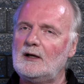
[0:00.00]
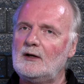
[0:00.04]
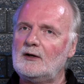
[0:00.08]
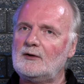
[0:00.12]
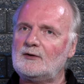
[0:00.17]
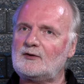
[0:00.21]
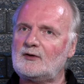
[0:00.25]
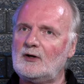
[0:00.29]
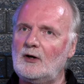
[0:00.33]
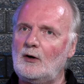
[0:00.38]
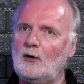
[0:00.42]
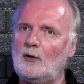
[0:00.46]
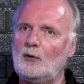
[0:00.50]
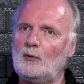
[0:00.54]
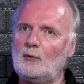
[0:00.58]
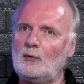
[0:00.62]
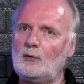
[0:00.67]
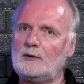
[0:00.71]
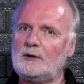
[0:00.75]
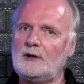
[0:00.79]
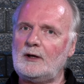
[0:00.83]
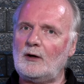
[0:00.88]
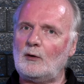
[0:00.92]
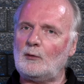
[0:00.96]

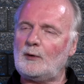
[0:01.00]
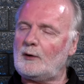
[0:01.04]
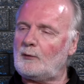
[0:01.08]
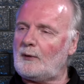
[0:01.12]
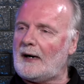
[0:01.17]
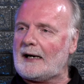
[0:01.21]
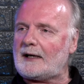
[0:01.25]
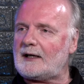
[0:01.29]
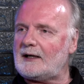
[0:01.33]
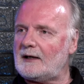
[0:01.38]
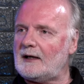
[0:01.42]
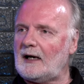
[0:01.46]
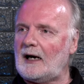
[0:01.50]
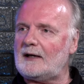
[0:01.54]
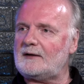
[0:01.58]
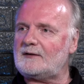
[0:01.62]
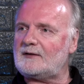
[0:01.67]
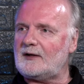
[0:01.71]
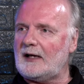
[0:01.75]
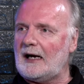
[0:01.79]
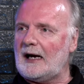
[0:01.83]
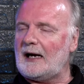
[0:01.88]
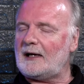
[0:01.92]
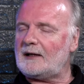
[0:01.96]
So, you know, we
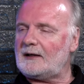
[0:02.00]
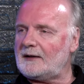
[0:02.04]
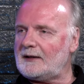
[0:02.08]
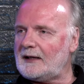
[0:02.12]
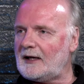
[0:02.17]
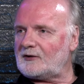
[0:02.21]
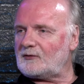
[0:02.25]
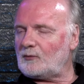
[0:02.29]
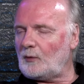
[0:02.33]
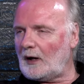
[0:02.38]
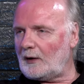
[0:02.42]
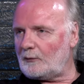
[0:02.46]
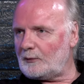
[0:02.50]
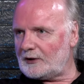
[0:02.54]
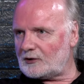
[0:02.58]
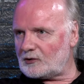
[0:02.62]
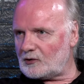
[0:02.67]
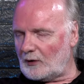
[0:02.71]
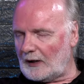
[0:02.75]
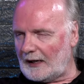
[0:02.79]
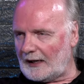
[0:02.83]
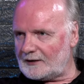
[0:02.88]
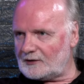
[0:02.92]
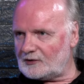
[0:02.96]
recognize that, and that's why we
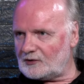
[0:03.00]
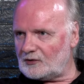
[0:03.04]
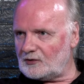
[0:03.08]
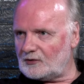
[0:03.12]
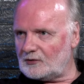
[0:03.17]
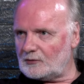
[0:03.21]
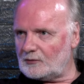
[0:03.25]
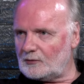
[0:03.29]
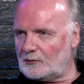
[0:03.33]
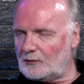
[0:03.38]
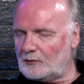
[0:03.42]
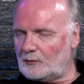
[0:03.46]
tried to,